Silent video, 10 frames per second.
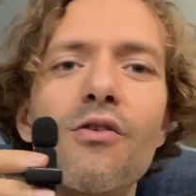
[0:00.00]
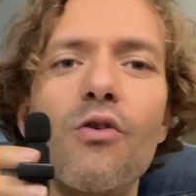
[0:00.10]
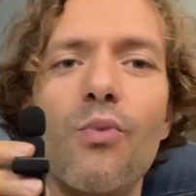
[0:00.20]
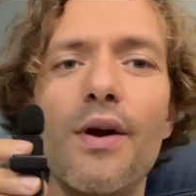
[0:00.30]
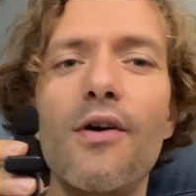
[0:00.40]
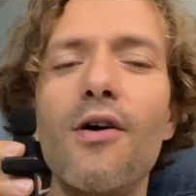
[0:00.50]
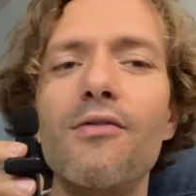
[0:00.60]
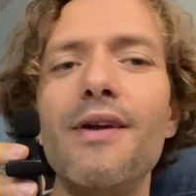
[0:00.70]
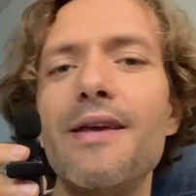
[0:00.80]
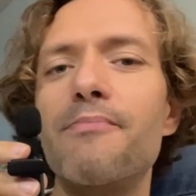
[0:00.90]
We are
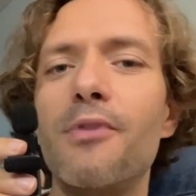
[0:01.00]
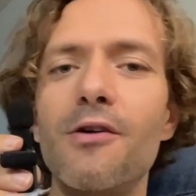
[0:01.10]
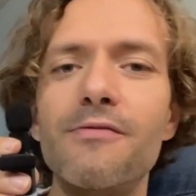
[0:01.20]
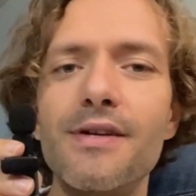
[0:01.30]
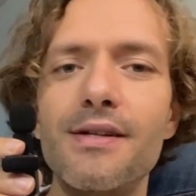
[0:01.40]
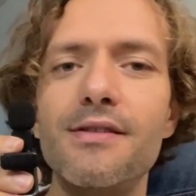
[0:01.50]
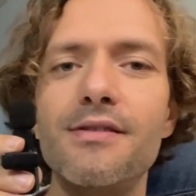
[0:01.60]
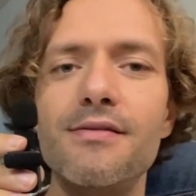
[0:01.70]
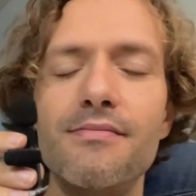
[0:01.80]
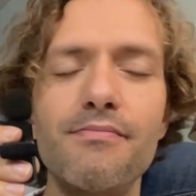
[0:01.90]
already perfect,
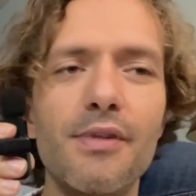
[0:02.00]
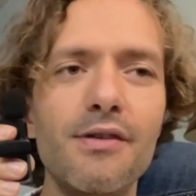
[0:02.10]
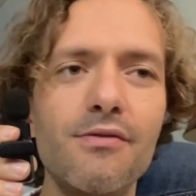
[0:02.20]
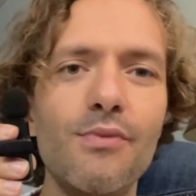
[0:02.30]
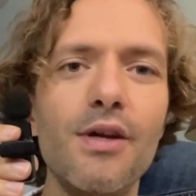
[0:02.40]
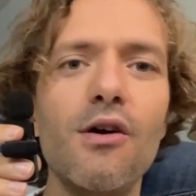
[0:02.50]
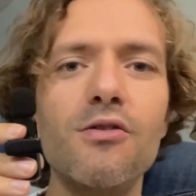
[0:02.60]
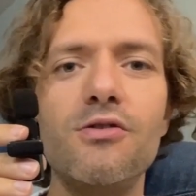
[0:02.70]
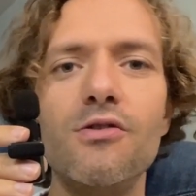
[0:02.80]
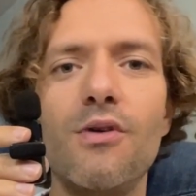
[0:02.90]
but we
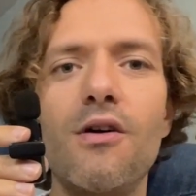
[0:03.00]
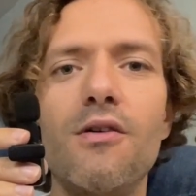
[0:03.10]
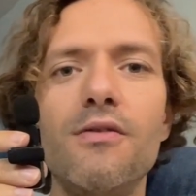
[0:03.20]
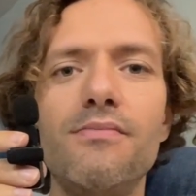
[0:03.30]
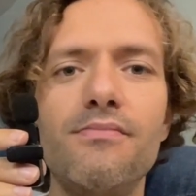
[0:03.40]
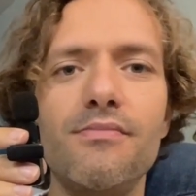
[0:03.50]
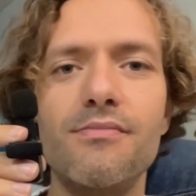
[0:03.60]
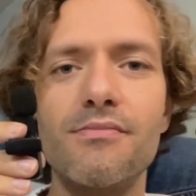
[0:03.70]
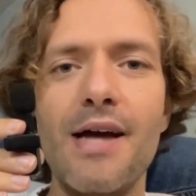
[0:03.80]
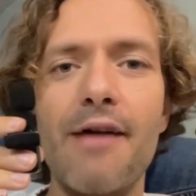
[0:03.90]
also all
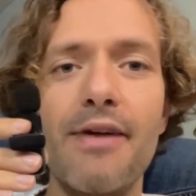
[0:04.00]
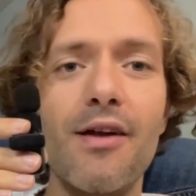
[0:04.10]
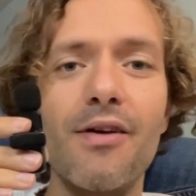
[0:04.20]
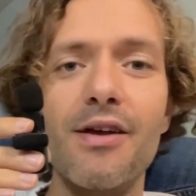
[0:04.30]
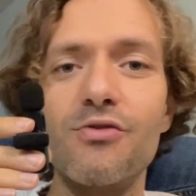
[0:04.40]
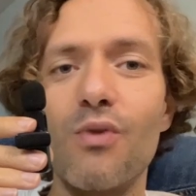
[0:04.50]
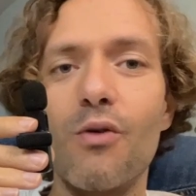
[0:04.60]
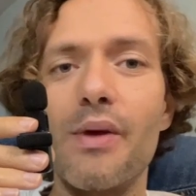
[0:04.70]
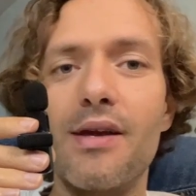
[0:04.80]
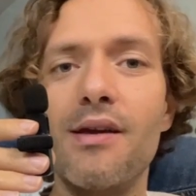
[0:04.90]
have areas where
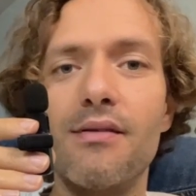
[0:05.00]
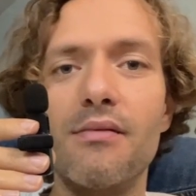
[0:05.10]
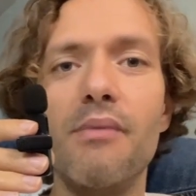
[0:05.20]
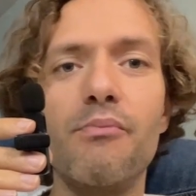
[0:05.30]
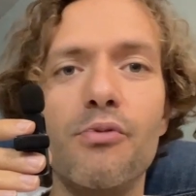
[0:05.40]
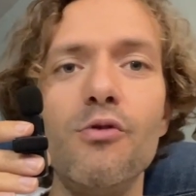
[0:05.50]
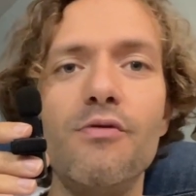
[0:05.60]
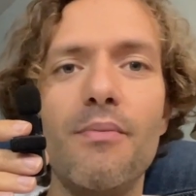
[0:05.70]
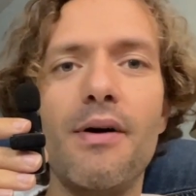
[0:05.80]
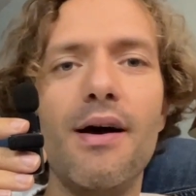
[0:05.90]
we can improve
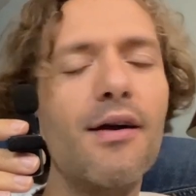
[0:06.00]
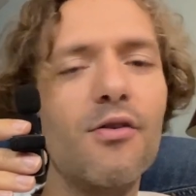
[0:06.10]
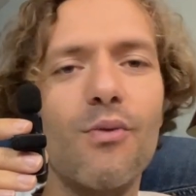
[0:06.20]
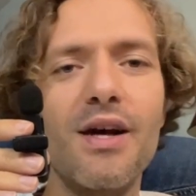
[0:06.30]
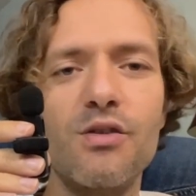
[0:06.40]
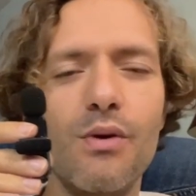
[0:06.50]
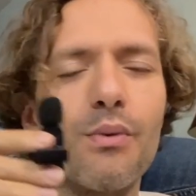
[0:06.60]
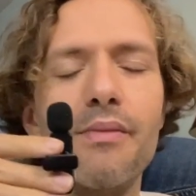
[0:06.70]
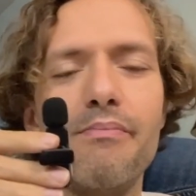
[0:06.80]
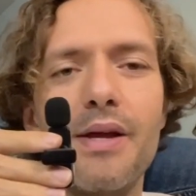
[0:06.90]
upon, otherwise we
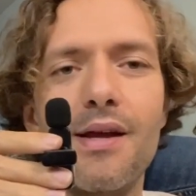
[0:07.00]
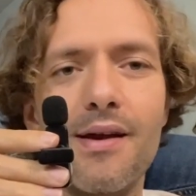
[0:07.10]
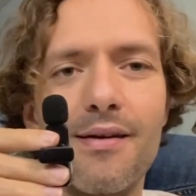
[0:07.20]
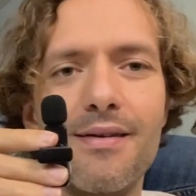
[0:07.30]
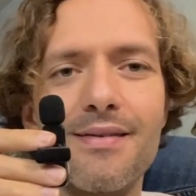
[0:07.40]
wouldn't be here.